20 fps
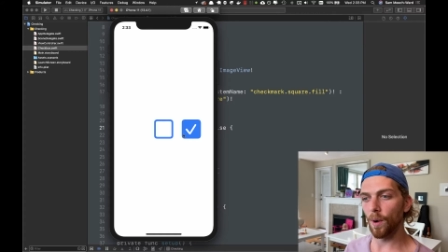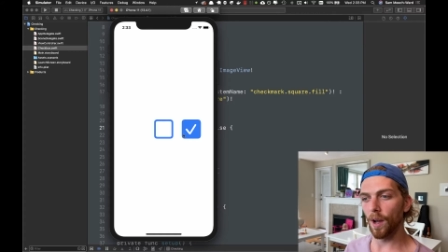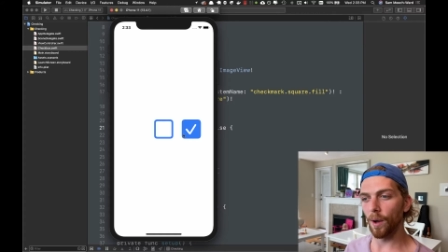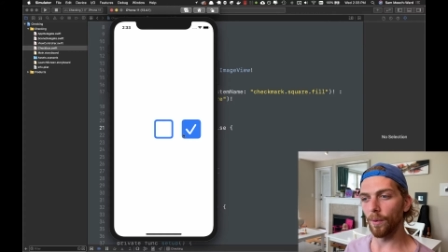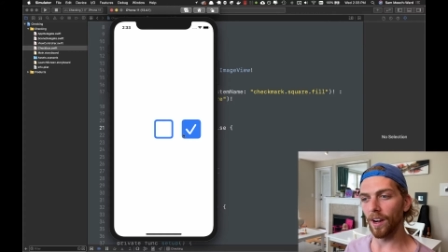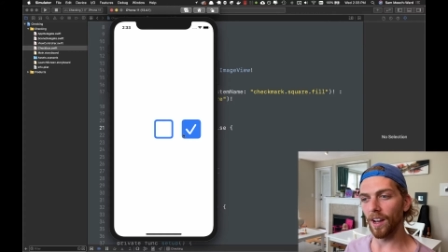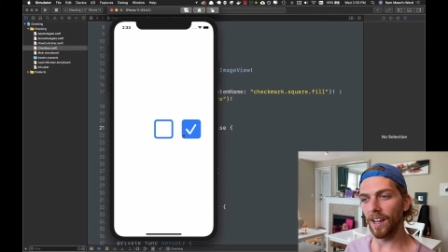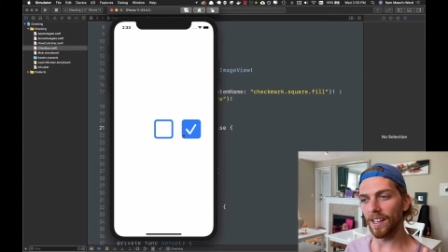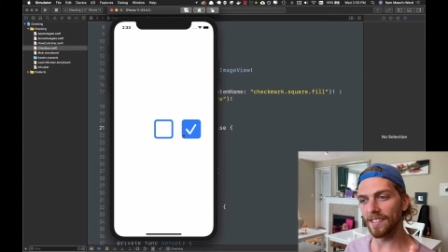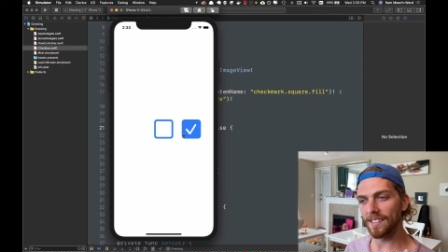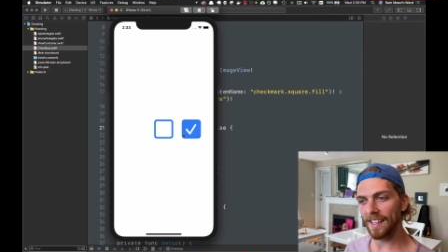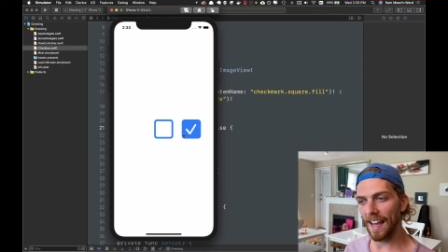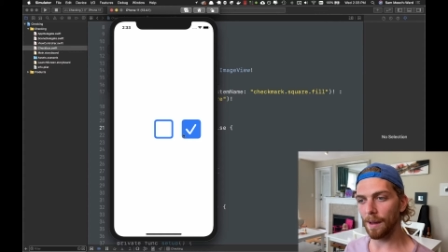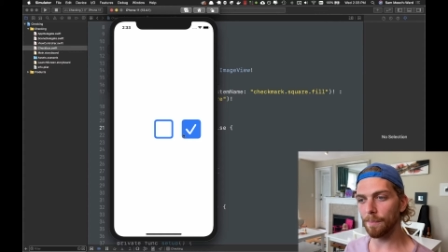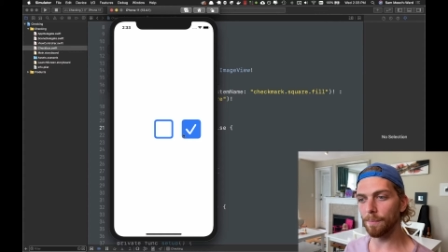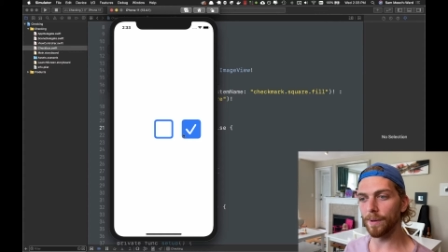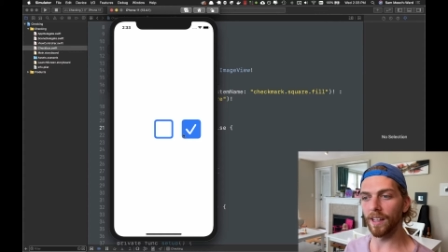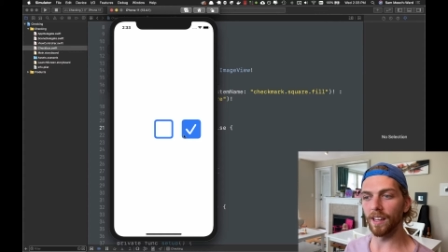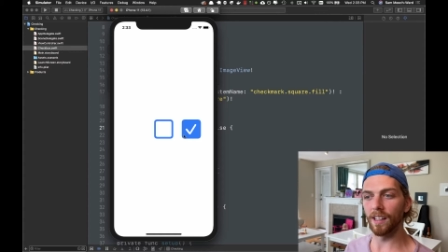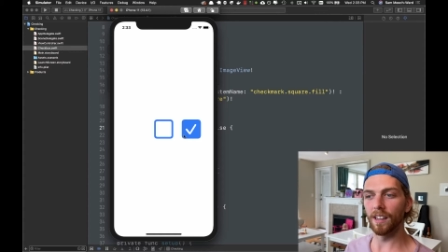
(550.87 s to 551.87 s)
where when I
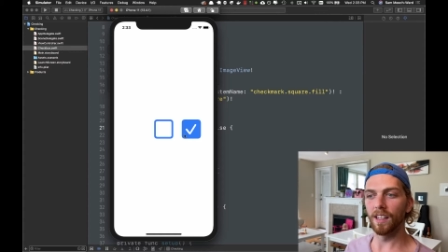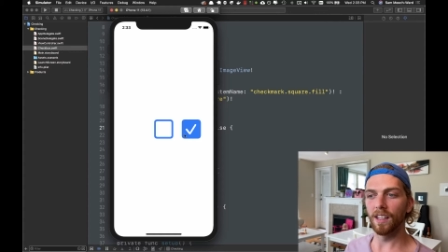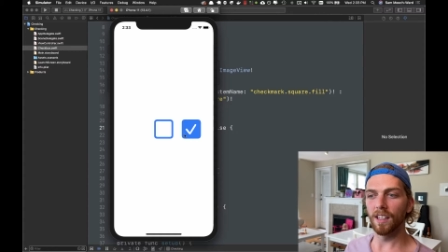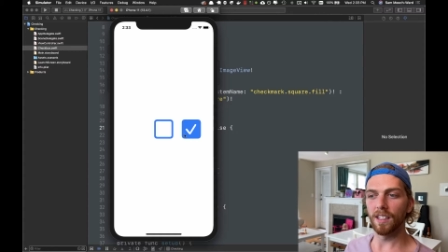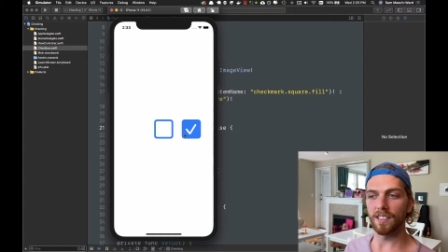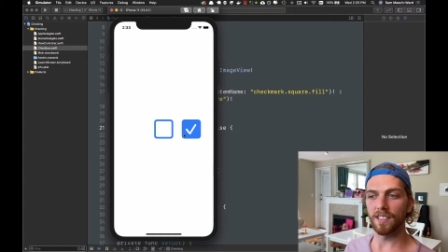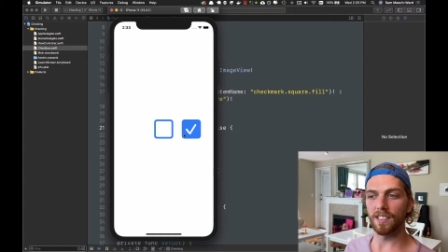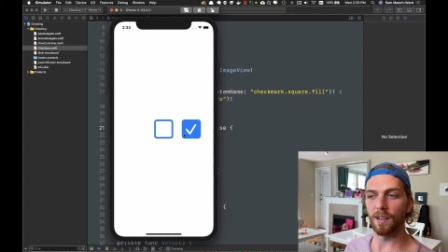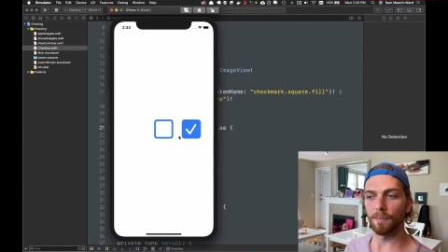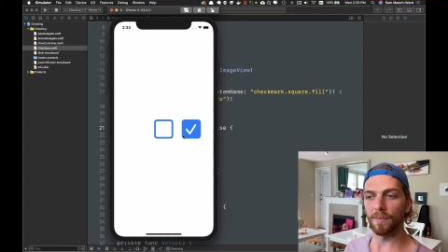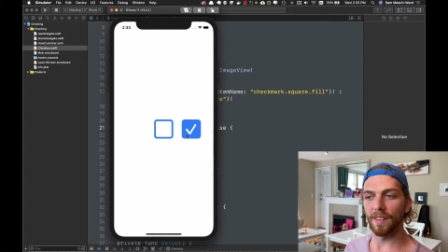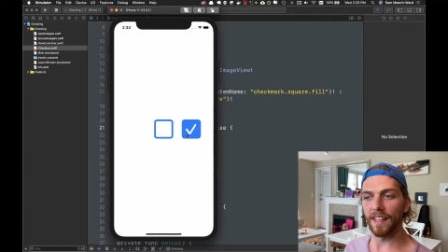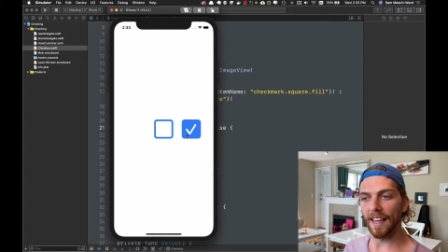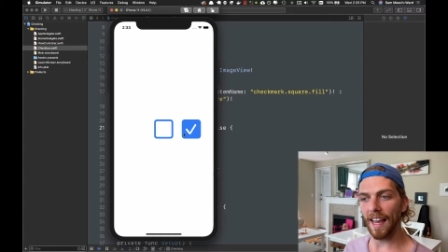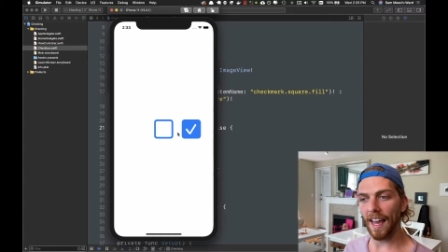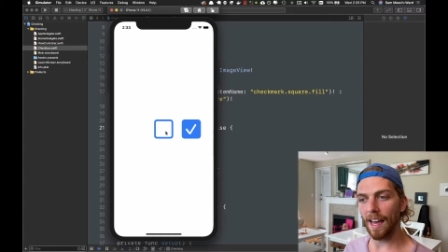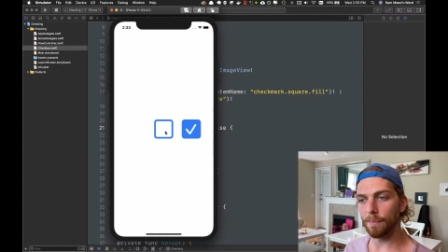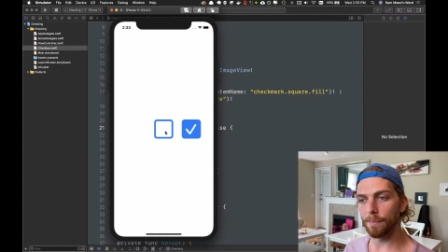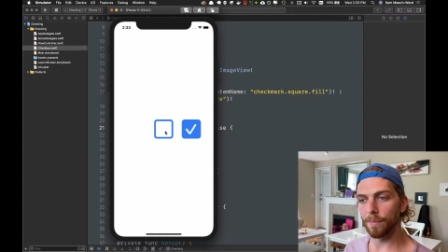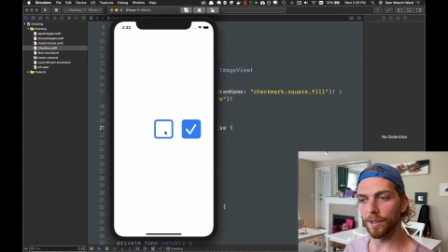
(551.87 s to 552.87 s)
tap it, something
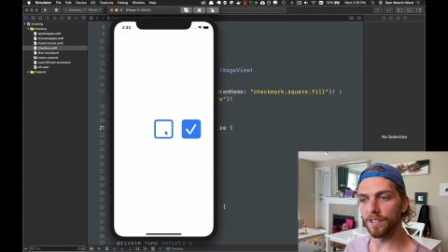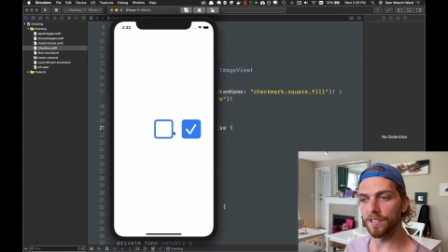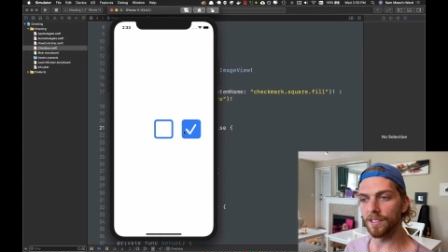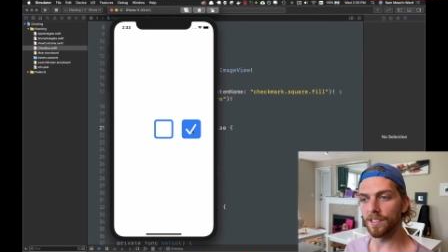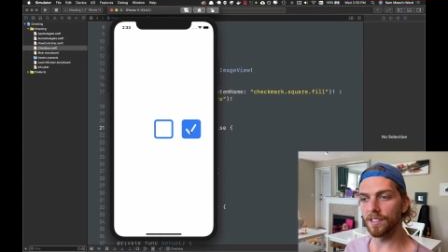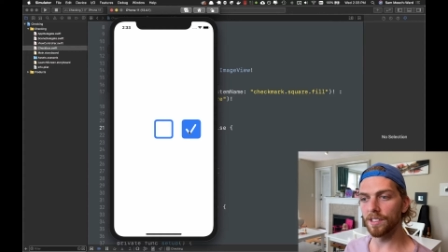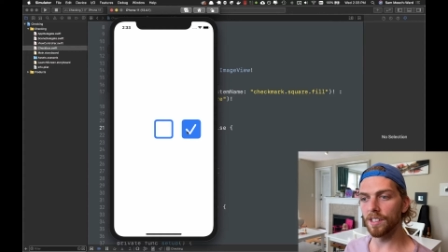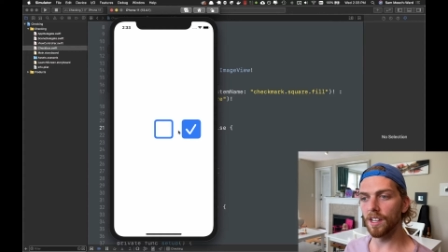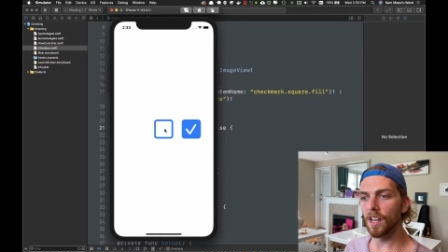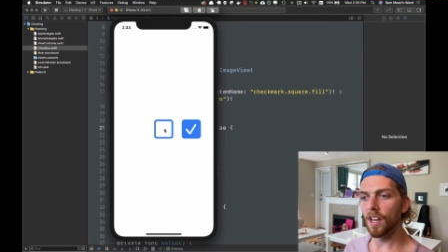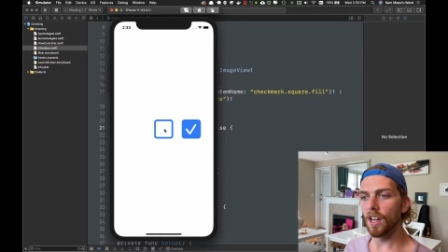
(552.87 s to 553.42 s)
happens.